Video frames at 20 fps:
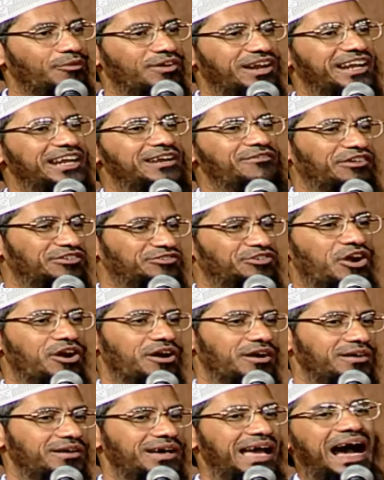what I did was
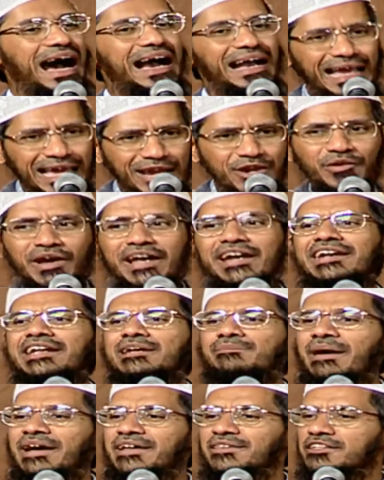wrong. Again, you can
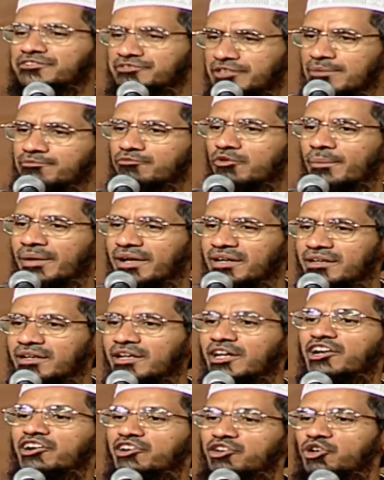remarry the same
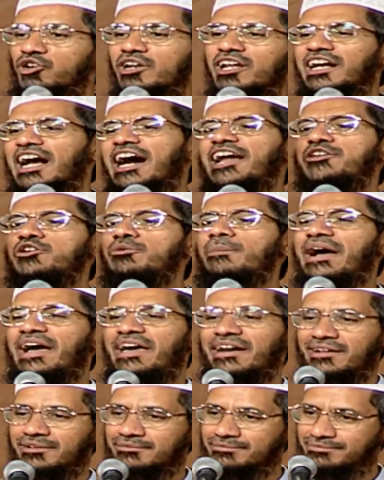woman. New nikah, new meher.